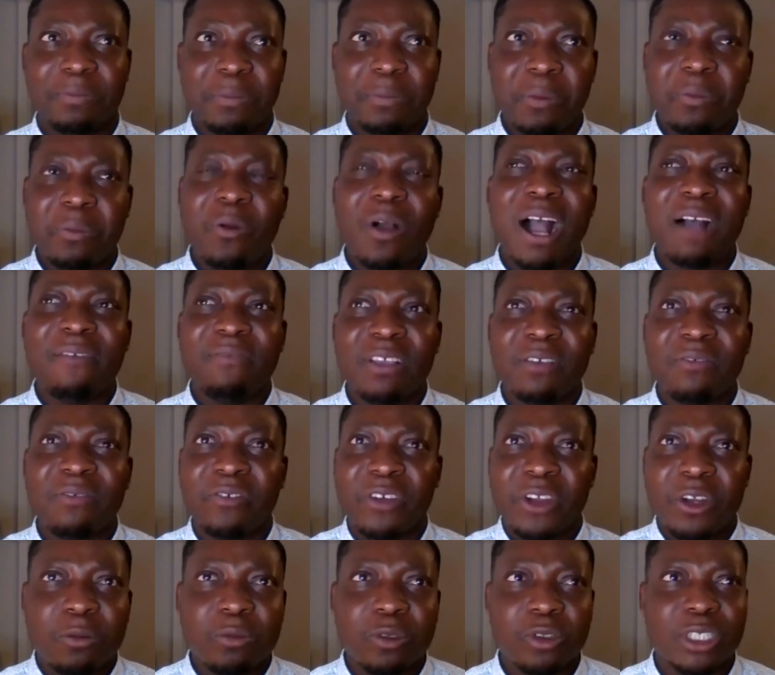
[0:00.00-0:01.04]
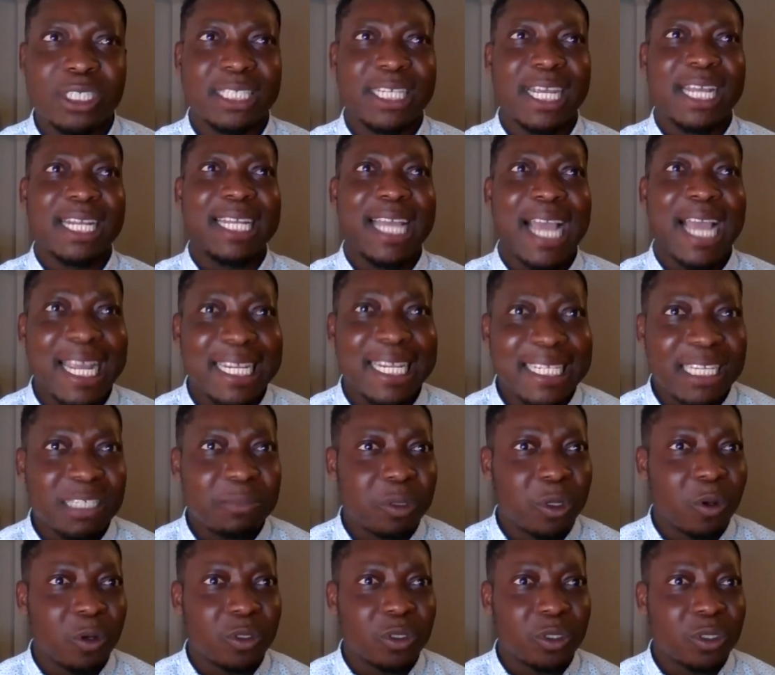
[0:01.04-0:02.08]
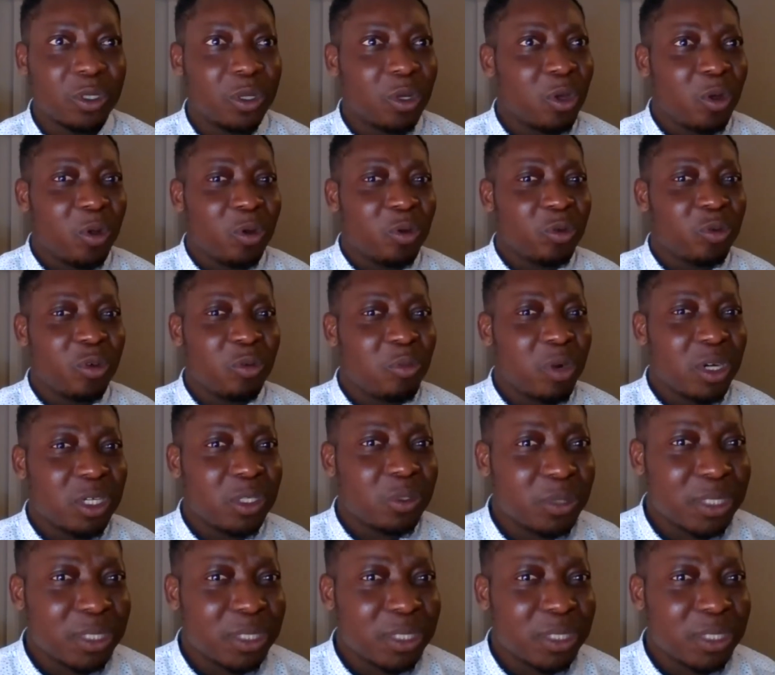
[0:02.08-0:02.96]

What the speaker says: the freedom to share their ideas because nobody will